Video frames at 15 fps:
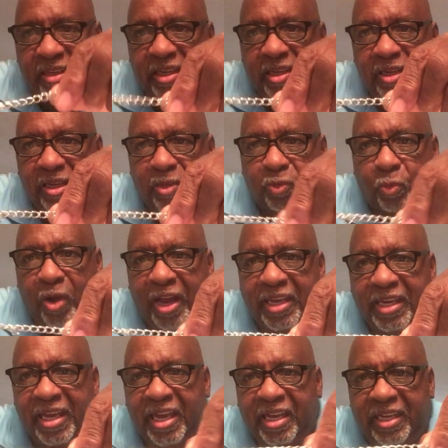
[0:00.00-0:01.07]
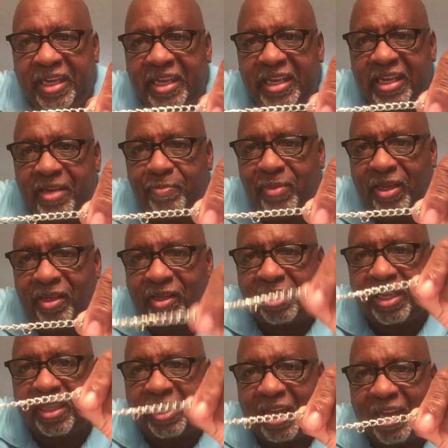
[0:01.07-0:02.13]
See it? It's right there in the middle.
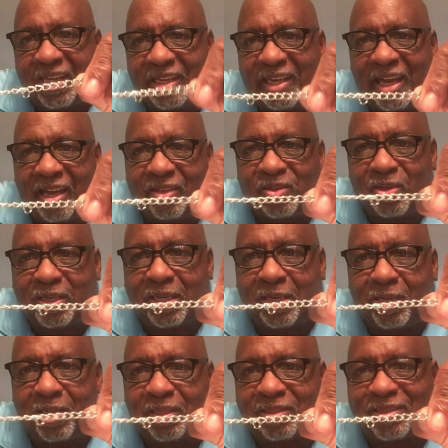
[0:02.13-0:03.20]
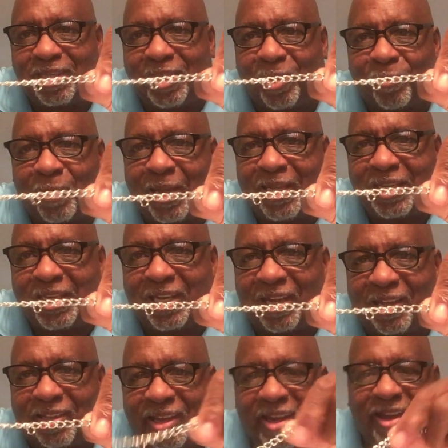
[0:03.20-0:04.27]
It's hanging out. You could see it right
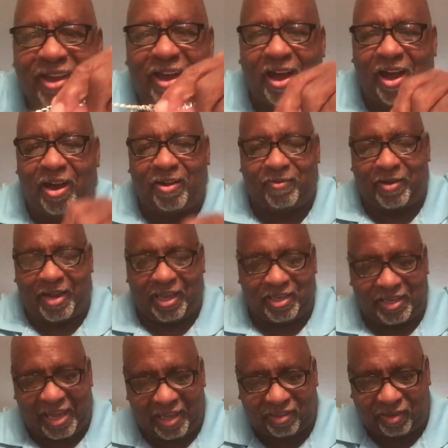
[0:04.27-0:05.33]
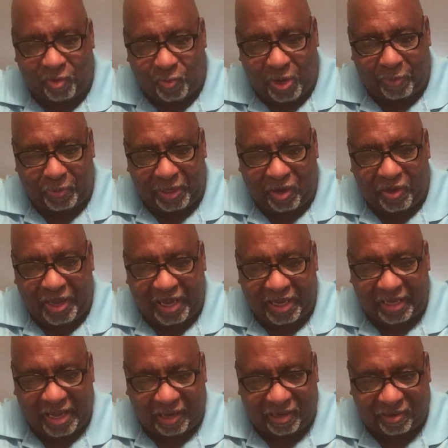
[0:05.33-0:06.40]
there. All right, that's the one we're going to
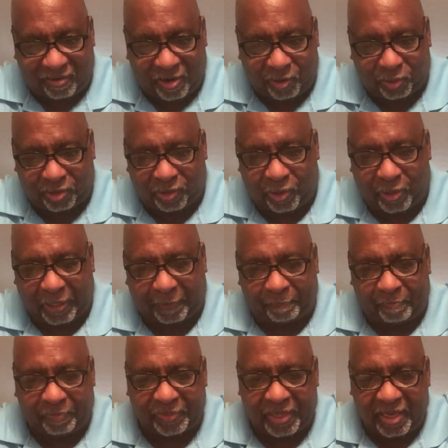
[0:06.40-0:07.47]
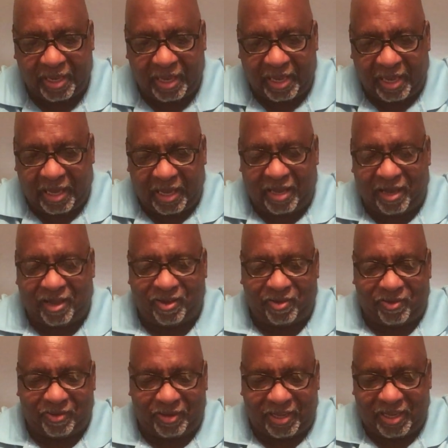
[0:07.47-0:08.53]
hang our cross on.
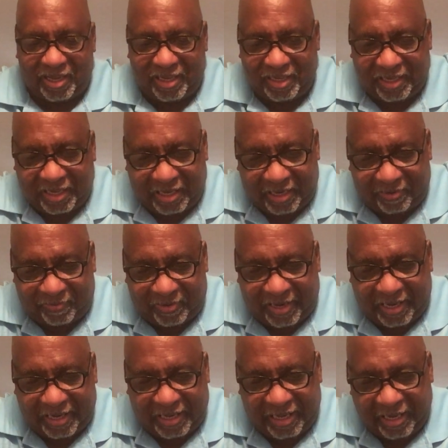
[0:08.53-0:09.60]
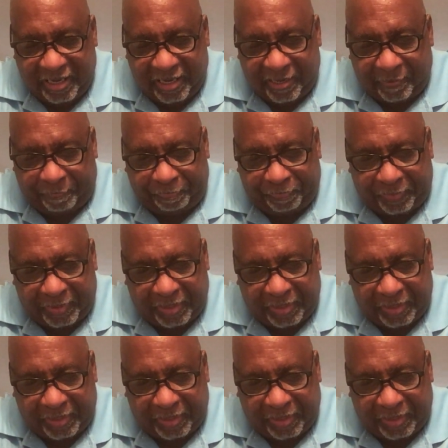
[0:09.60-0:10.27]
Okay, got it right here.